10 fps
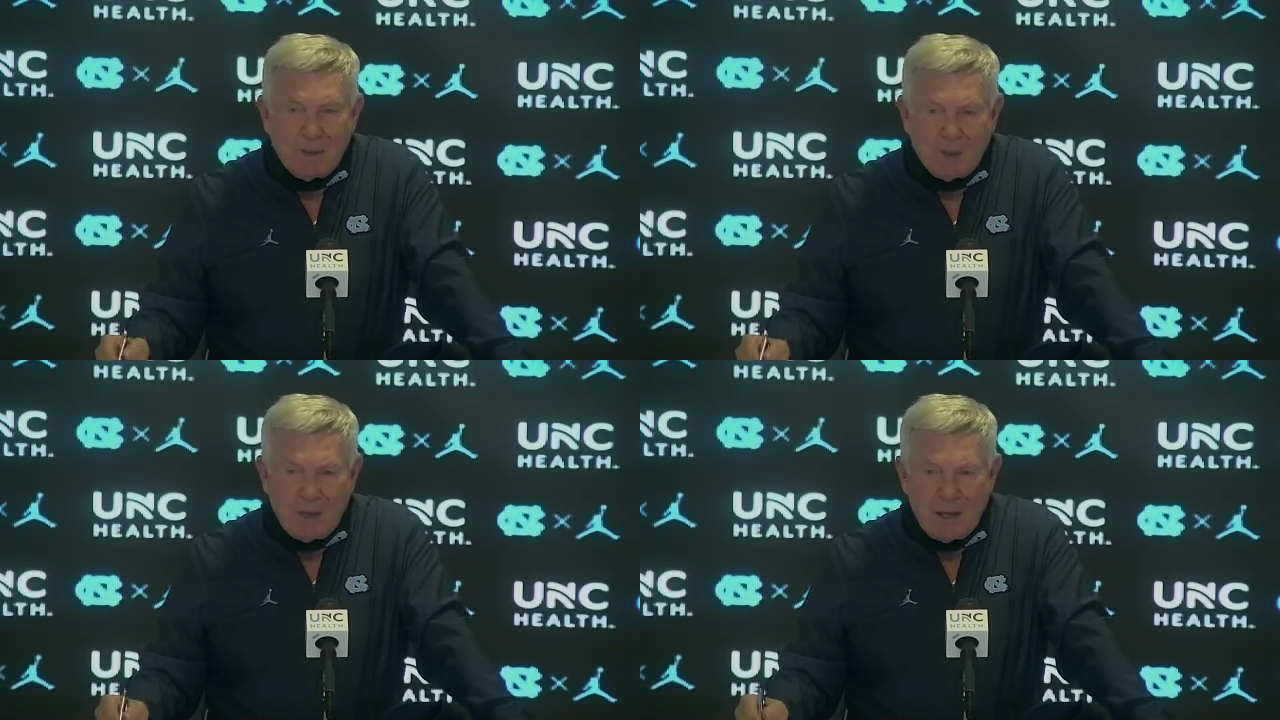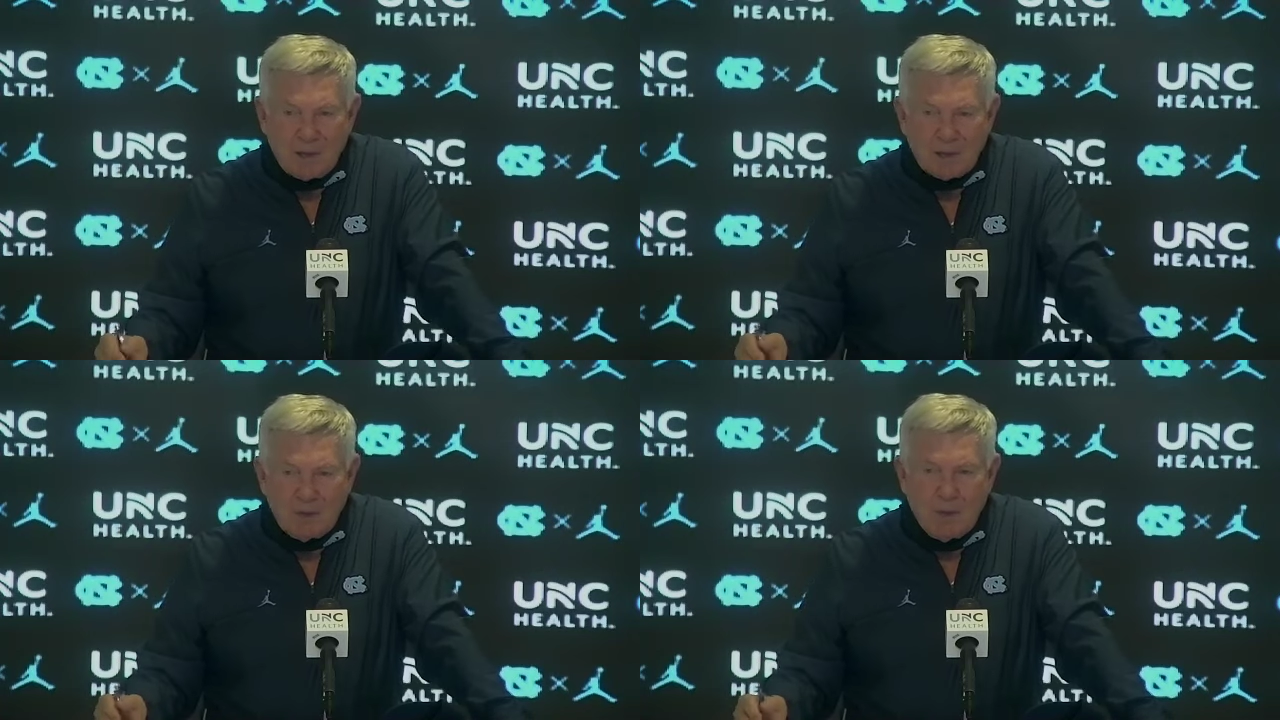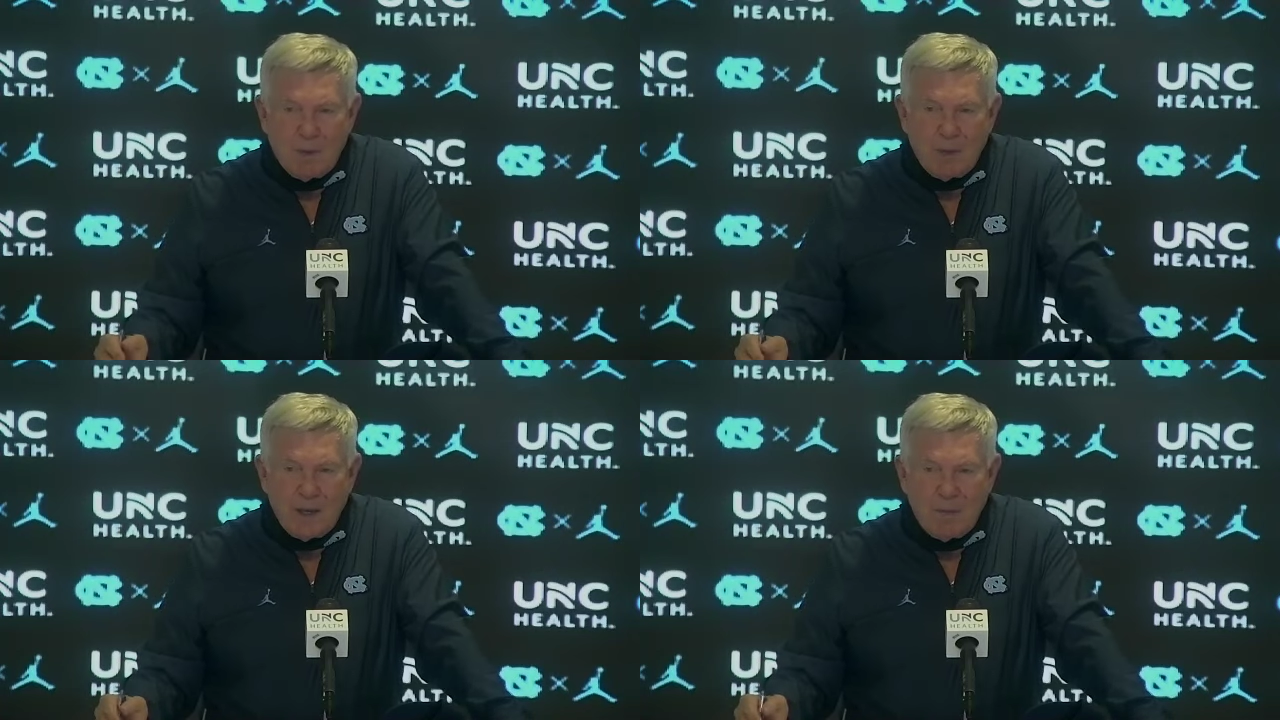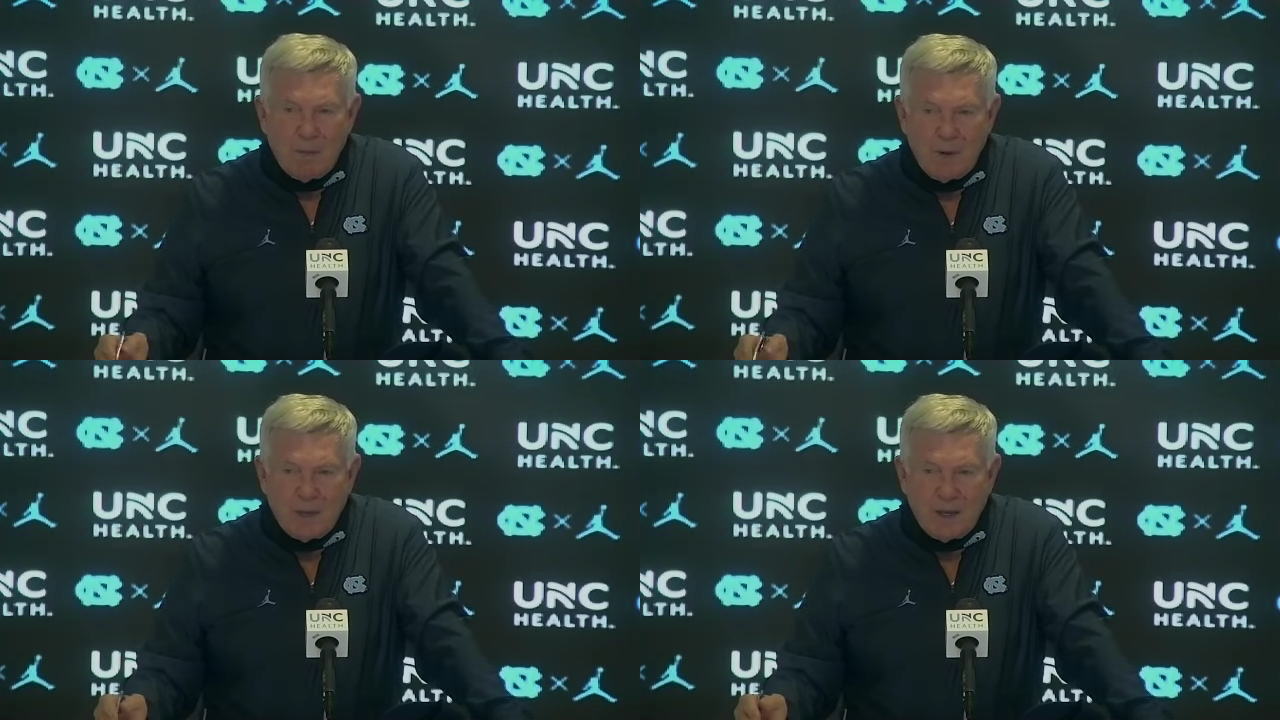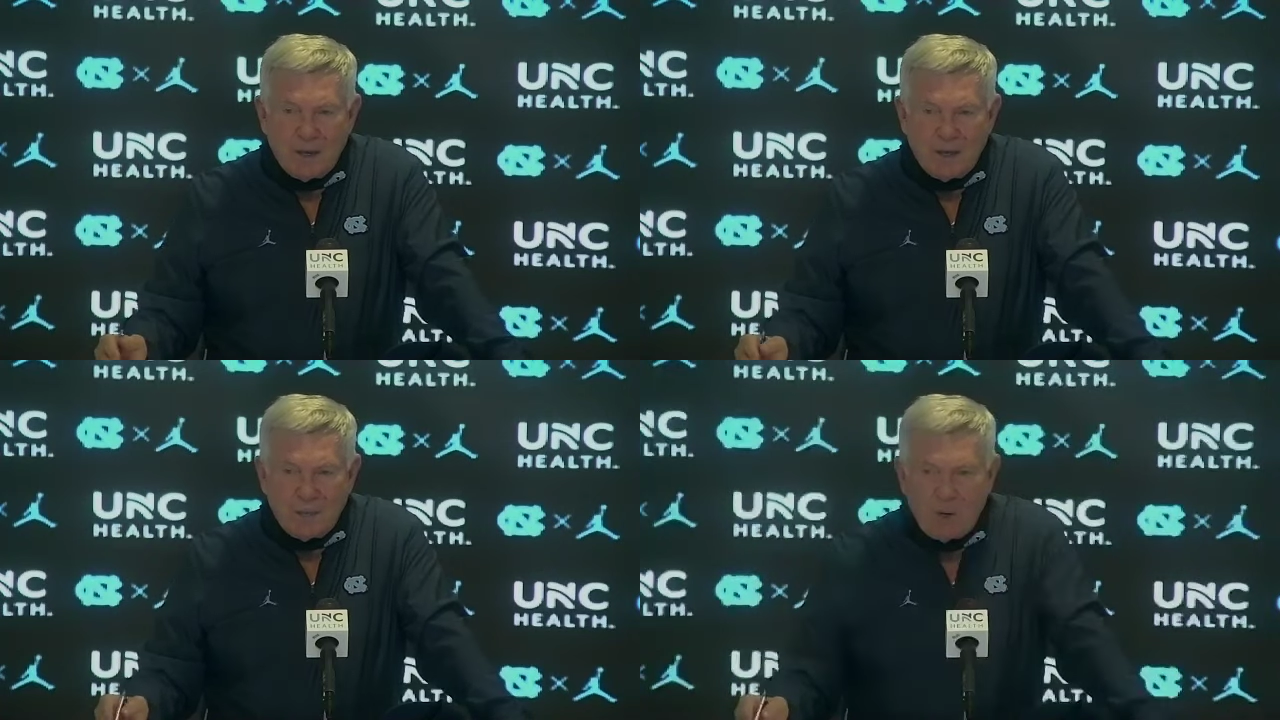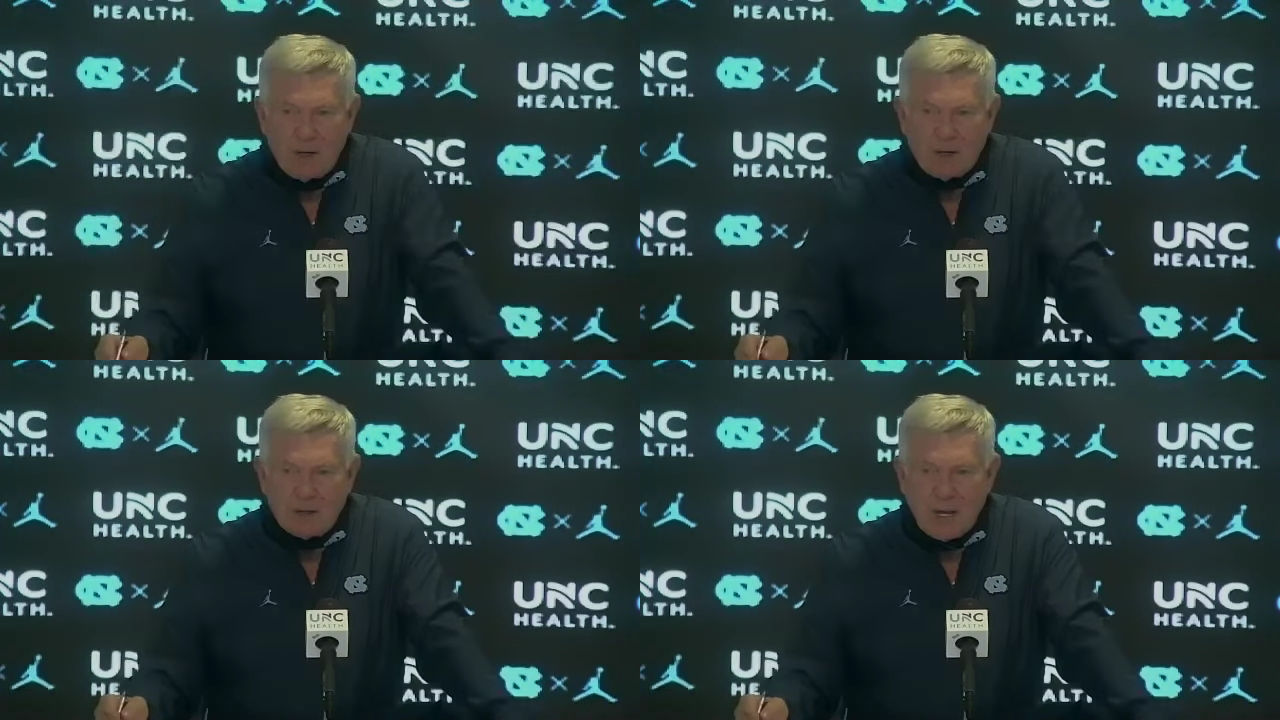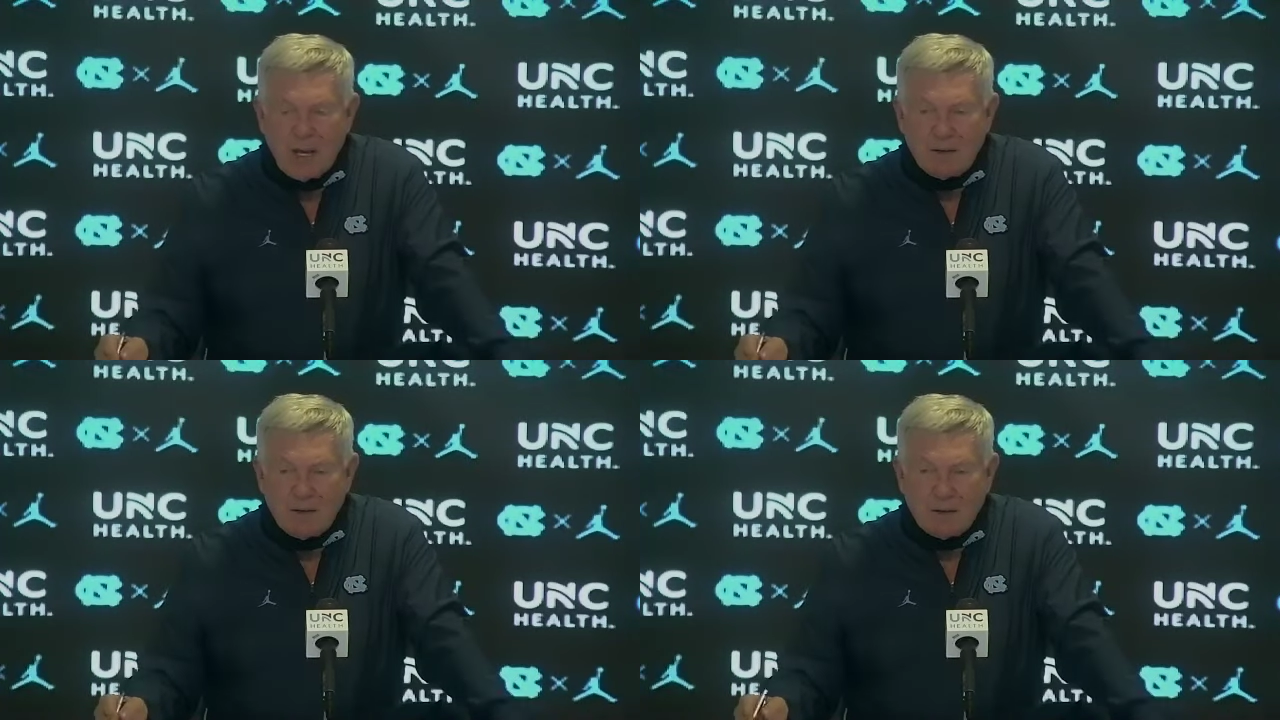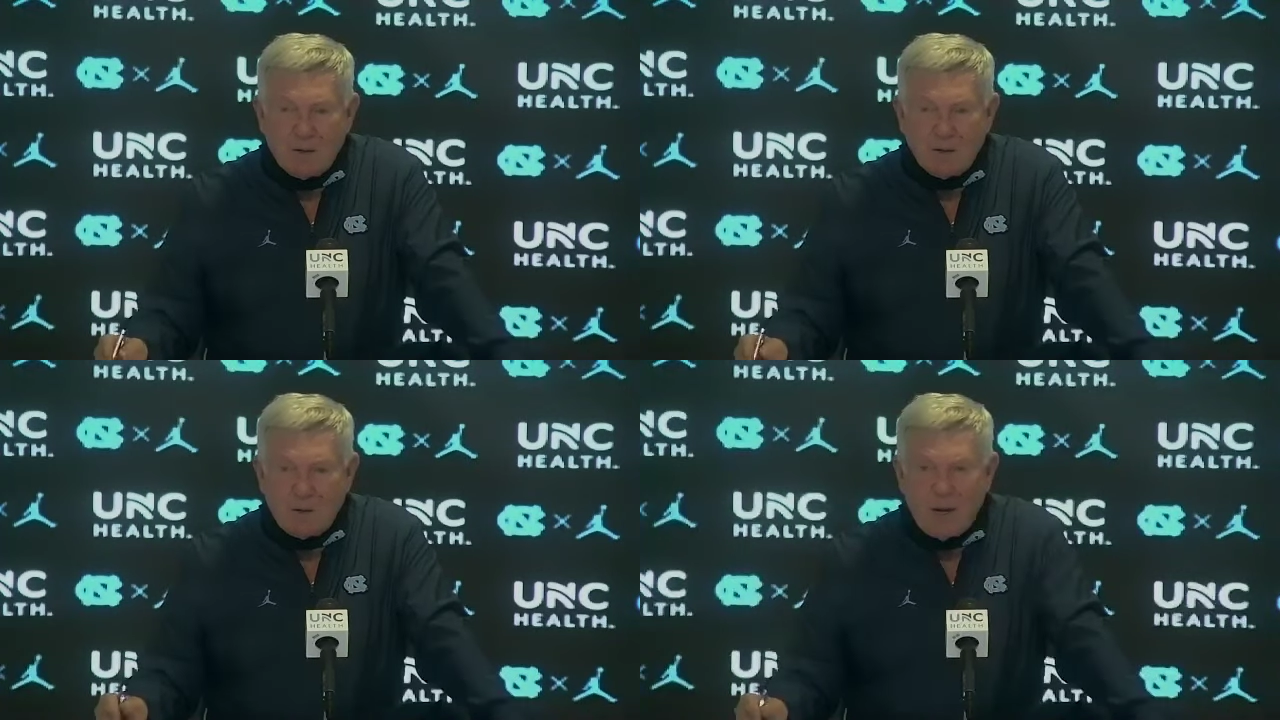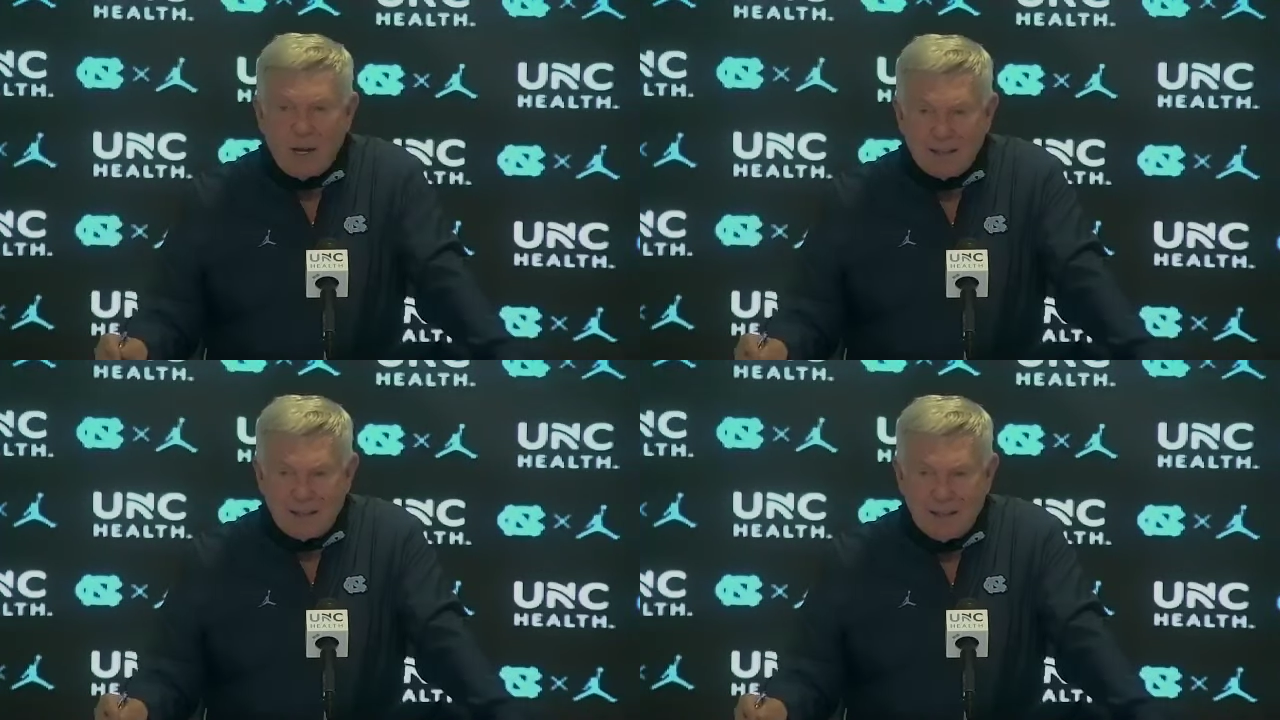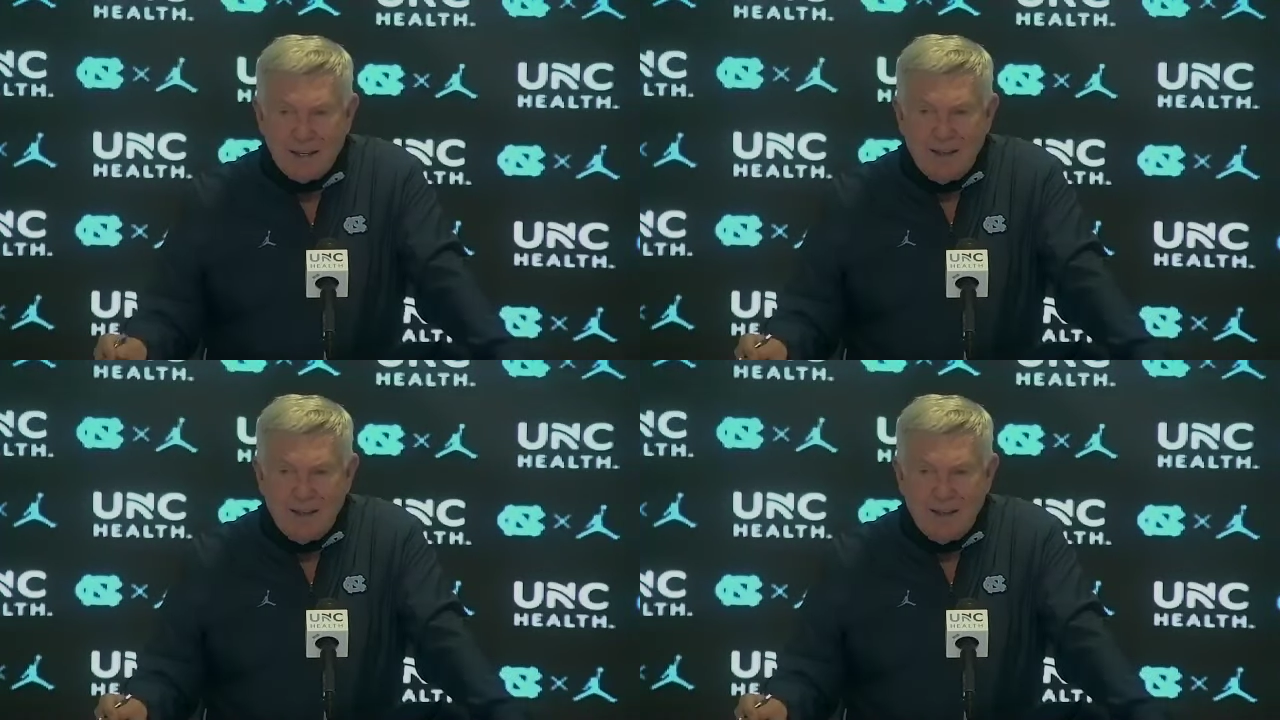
But we lost our momentum when they punted us down to the two twice.